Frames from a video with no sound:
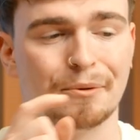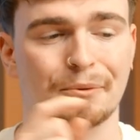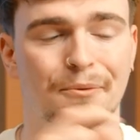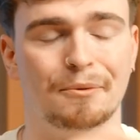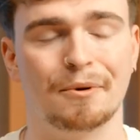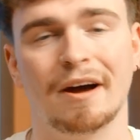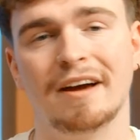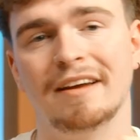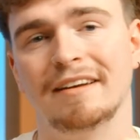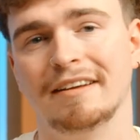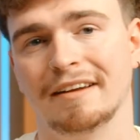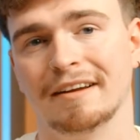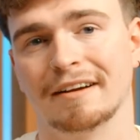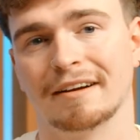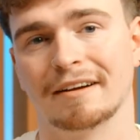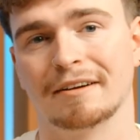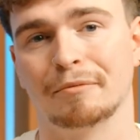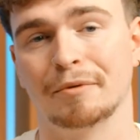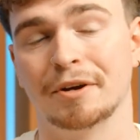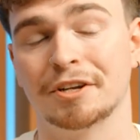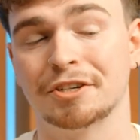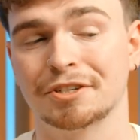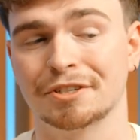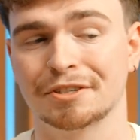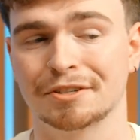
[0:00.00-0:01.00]
right here,
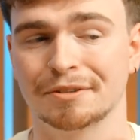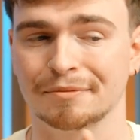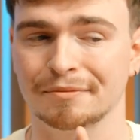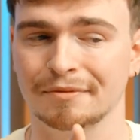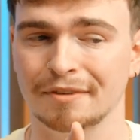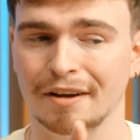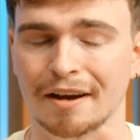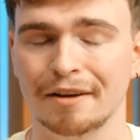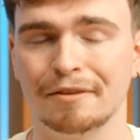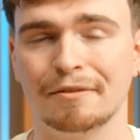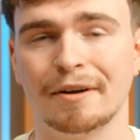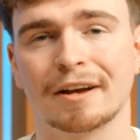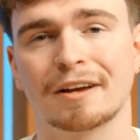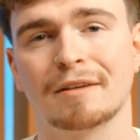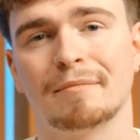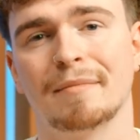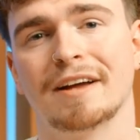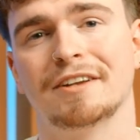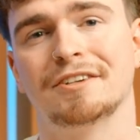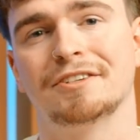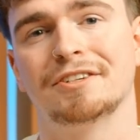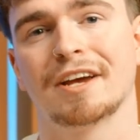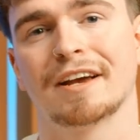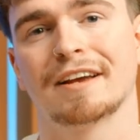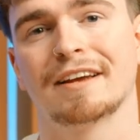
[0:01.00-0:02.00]
which I'd
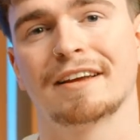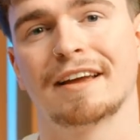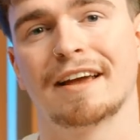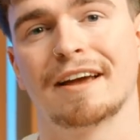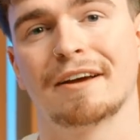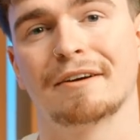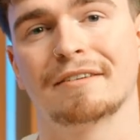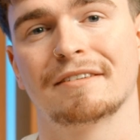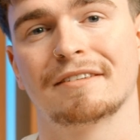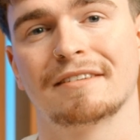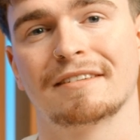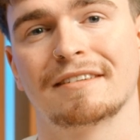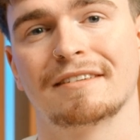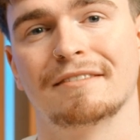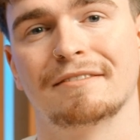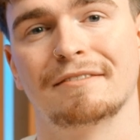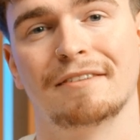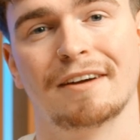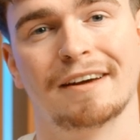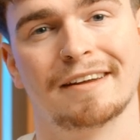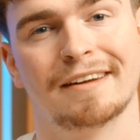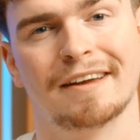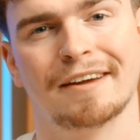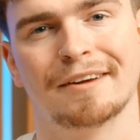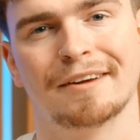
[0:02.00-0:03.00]
recommend checking out right